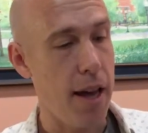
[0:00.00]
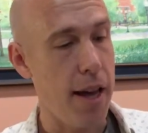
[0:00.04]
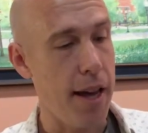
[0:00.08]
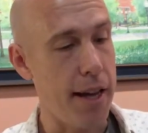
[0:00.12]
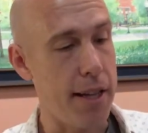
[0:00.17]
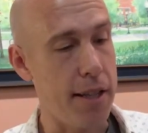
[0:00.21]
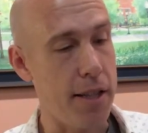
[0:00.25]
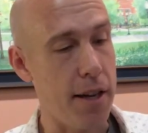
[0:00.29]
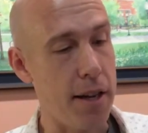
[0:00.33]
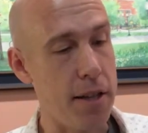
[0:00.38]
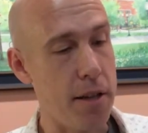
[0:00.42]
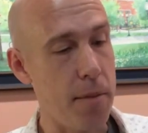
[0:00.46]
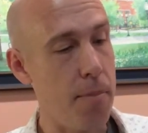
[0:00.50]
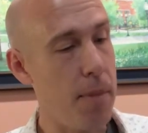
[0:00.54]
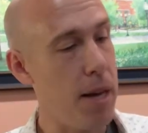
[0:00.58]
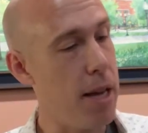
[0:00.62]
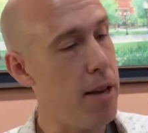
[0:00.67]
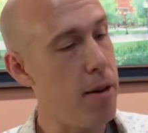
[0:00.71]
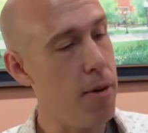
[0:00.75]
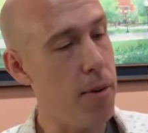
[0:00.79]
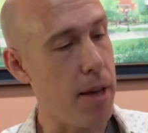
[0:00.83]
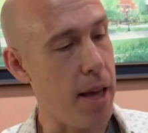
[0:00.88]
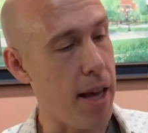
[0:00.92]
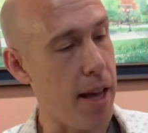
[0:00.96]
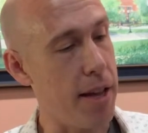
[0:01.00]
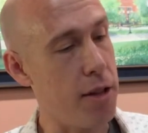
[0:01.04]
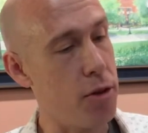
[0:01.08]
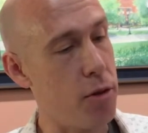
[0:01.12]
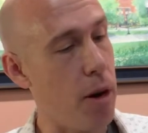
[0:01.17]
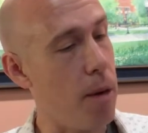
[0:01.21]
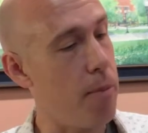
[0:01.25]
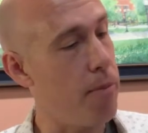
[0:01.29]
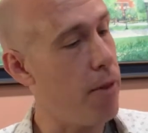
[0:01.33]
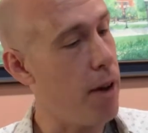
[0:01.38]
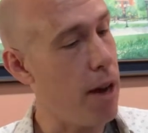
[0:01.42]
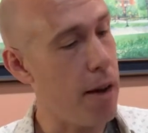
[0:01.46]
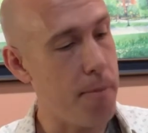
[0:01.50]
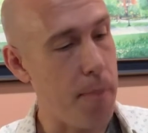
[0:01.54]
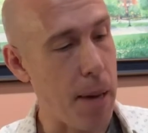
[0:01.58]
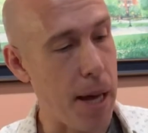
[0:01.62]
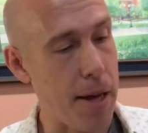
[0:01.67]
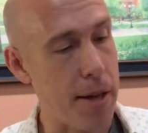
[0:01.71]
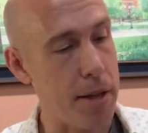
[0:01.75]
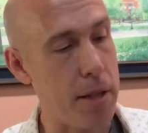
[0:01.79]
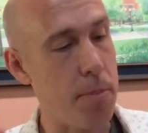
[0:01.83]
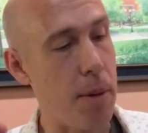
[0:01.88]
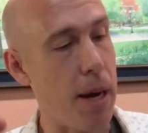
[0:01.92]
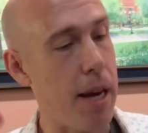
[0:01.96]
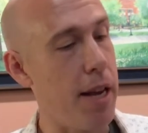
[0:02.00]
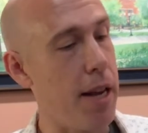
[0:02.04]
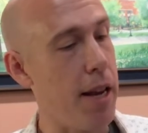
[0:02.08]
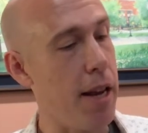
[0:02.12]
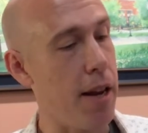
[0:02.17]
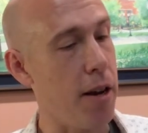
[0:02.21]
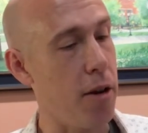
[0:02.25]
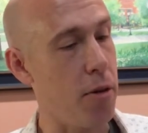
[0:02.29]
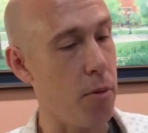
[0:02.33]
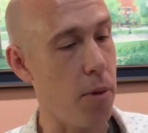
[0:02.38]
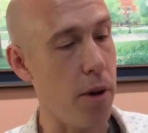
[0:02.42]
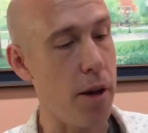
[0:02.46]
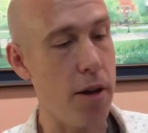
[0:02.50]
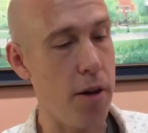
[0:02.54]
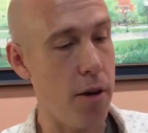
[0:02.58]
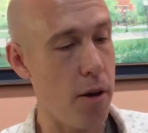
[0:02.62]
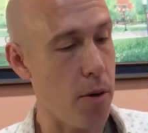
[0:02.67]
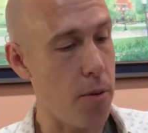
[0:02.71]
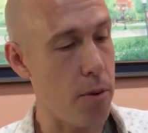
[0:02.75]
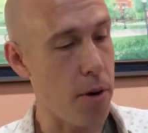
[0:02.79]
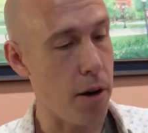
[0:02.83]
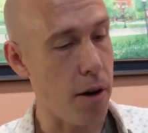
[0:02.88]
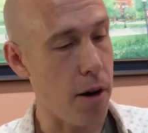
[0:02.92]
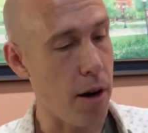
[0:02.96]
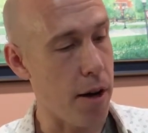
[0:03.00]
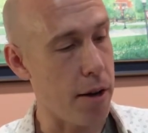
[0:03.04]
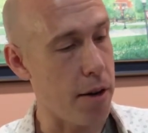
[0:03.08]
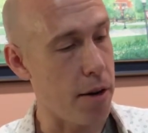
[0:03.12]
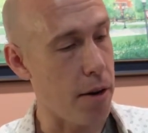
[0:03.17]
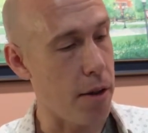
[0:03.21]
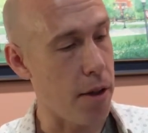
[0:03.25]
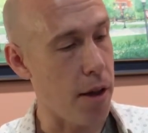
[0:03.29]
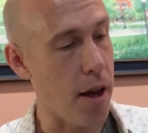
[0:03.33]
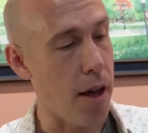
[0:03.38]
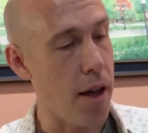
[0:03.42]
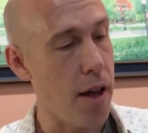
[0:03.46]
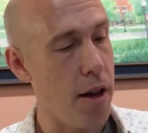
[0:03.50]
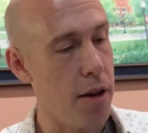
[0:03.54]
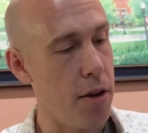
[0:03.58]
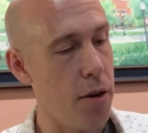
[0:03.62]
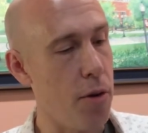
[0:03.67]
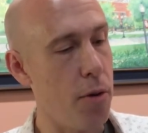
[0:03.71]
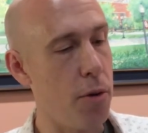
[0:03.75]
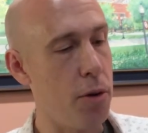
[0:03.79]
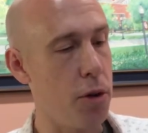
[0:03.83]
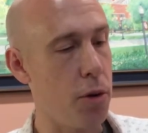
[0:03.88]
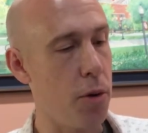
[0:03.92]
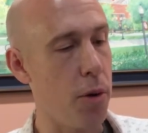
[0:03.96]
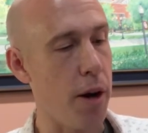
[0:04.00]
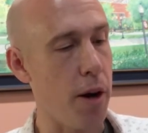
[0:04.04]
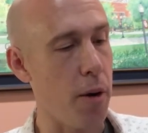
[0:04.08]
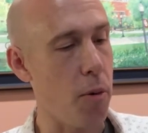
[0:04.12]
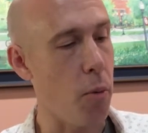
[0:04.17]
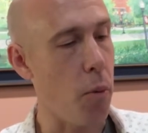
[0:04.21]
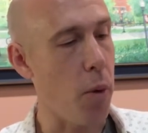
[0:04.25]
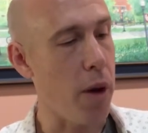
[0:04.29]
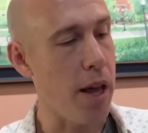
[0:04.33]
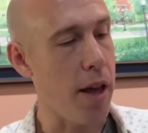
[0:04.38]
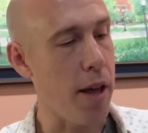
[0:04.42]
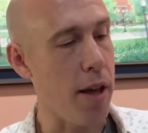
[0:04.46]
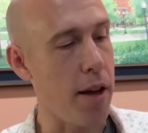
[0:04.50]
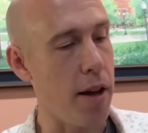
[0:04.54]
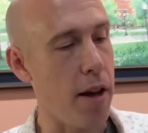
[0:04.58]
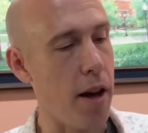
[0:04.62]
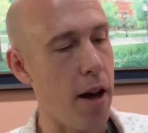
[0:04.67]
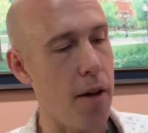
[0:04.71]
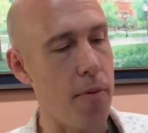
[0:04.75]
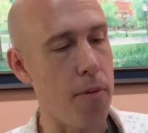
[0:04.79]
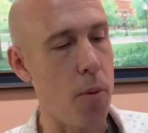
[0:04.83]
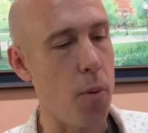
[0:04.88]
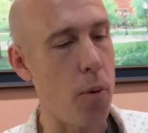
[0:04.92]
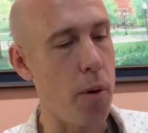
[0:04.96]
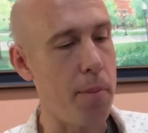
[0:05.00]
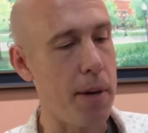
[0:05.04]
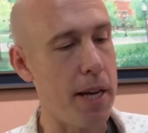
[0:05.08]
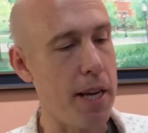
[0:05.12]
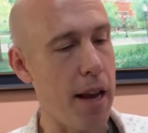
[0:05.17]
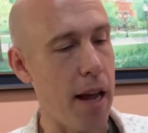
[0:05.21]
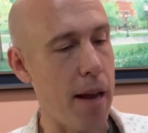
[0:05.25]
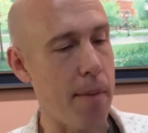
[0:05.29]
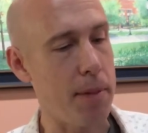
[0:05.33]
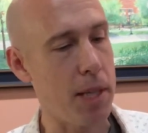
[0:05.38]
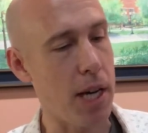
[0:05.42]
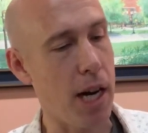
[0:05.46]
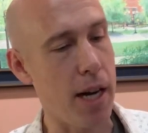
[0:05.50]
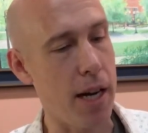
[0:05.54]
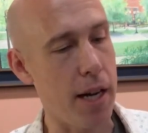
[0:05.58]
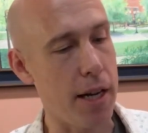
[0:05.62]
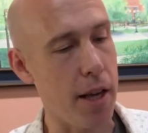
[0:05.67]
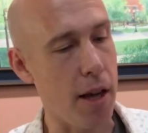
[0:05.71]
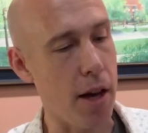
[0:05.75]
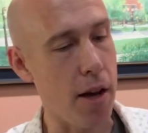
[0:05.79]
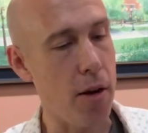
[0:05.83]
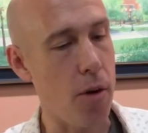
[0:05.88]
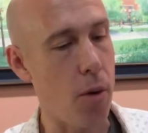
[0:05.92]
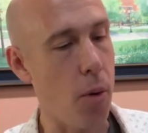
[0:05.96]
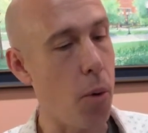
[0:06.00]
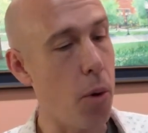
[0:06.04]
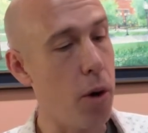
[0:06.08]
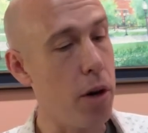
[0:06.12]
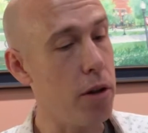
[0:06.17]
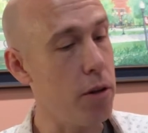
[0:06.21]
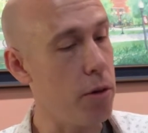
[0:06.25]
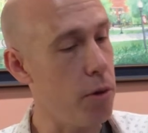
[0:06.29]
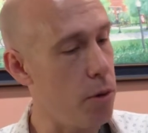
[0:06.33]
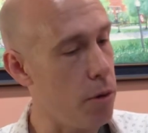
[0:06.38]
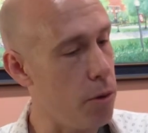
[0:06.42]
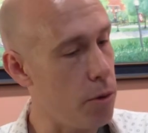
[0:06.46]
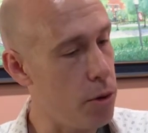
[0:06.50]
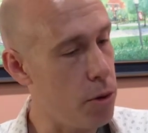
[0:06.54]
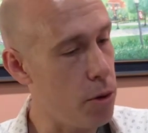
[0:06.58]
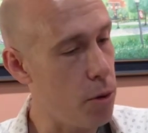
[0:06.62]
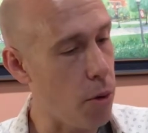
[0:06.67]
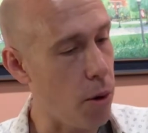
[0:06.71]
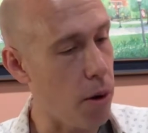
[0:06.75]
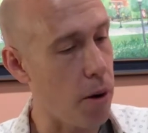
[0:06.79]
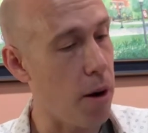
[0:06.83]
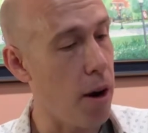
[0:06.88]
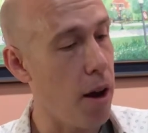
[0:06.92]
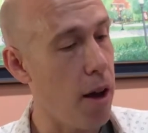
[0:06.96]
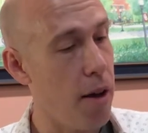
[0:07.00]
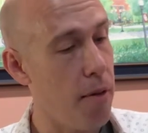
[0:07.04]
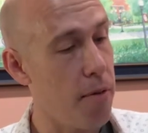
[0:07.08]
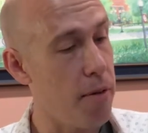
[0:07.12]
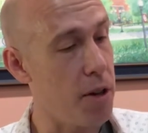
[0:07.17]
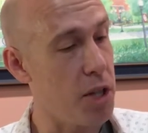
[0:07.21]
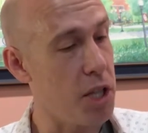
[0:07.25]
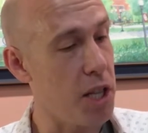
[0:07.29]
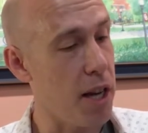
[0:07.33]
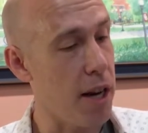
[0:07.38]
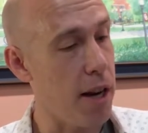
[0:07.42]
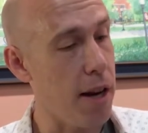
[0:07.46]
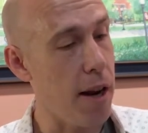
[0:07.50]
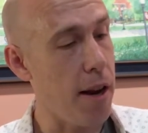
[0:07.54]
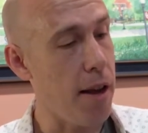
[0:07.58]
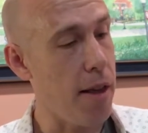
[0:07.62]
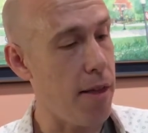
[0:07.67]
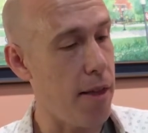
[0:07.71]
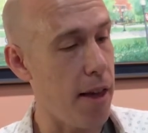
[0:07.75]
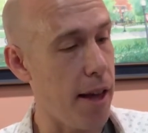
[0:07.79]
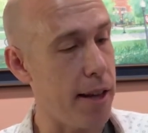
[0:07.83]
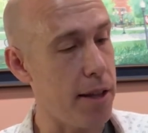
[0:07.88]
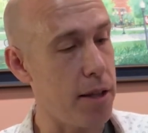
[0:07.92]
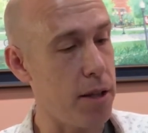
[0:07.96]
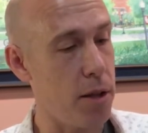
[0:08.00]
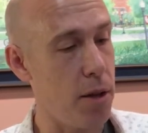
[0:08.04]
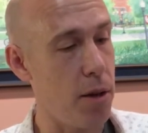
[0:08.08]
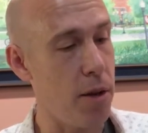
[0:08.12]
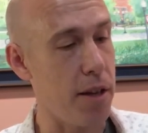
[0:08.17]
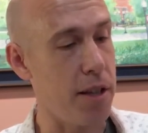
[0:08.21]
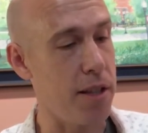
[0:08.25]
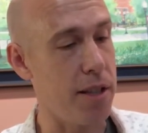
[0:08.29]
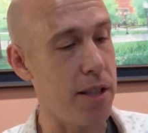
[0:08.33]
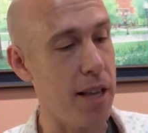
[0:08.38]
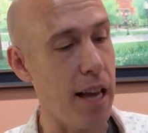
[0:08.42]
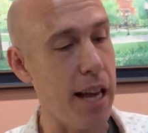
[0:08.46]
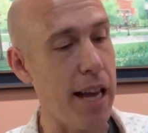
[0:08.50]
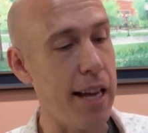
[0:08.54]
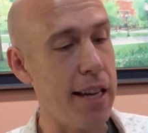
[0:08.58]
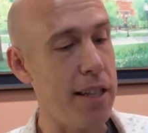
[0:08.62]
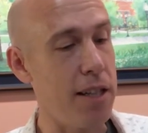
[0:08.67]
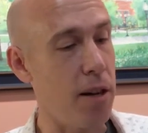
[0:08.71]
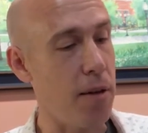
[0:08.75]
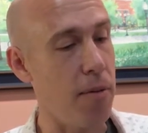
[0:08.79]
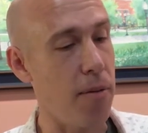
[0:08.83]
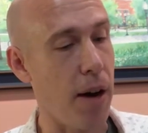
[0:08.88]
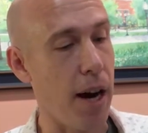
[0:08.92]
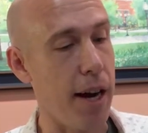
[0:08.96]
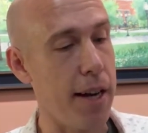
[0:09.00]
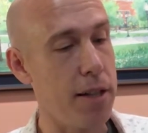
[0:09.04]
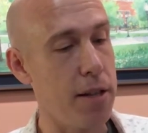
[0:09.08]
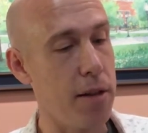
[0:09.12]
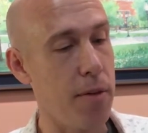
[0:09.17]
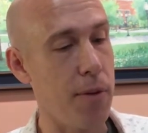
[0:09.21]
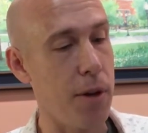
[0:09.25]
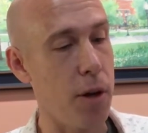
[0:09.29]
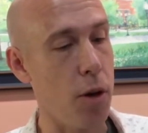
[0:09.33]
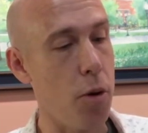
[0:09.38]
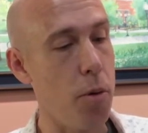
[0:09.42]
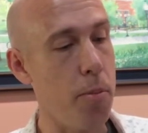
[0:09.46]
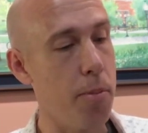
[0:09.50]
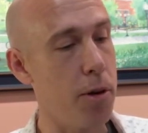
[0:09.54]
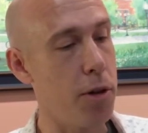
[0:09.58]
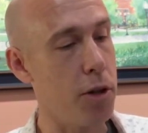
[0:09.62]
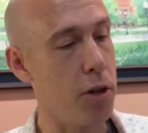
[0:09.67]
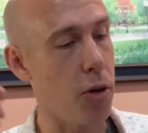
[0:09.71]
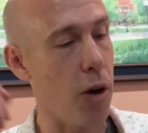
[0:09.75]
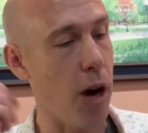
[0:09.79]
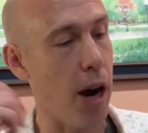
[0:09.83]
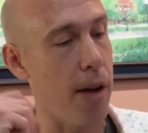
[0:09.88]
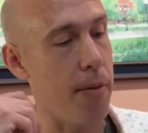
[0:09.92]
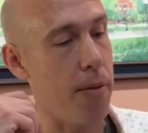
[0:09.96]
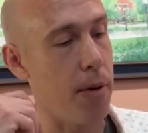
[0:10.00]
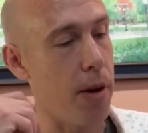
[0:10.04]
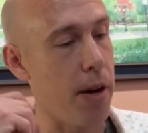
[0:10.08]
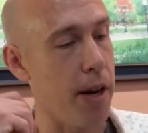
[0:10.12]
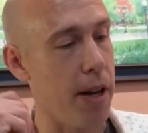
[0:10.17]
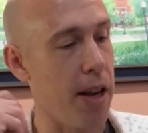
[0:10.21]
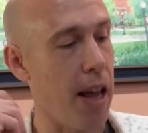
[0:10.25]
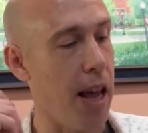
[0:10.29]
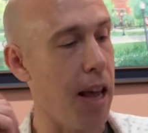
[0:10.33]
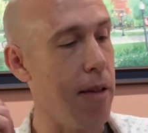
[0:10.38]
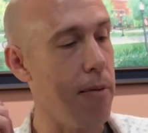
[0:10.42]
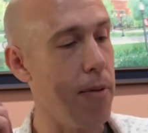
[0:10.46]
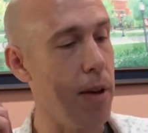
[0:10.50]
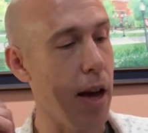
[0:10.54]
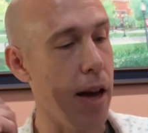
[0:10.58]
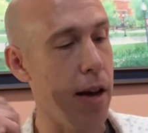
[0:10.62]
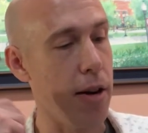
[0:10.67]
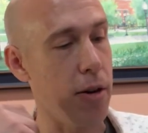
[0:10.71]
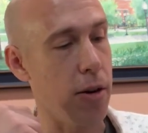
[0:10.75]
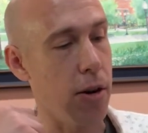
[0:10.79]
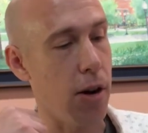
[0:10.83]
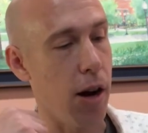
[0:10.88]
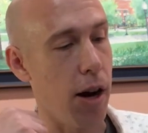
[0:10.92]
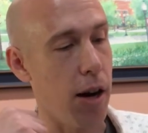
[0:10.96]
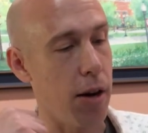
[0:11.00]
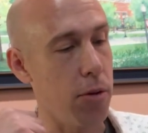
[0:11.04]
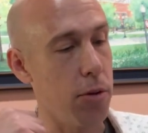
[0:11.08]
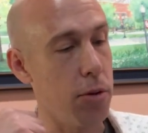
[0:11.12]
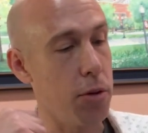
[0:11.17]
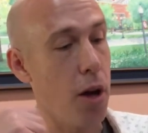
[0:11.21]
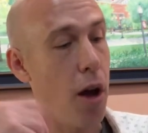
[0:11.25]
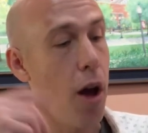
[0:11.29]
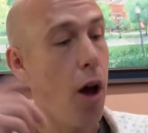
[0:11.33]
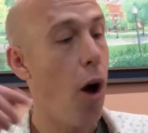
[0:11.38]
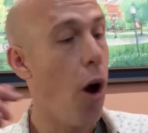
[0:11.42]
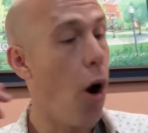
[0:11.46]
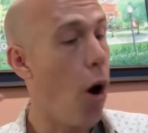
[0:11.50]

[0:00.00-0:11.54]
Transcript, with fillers: It doesn't mean you can't drop five pounds by eating Greek yogurt under the nurturing wing of a woman named Tanya or lose your virginity thanks to the sage advice of an Uber driver in aviator goggles